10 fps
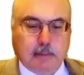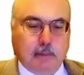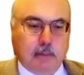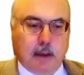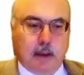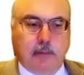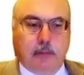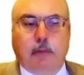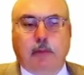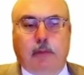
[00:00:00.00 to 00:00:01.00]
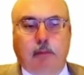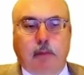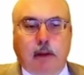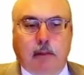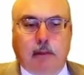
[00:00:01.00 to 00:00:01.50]
We also,
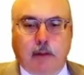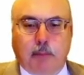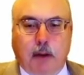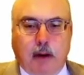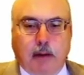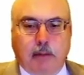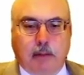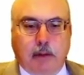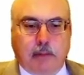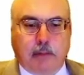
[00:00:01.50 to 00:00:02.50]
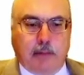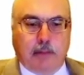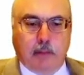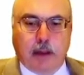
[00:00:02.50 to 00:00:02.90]
as part of this asset,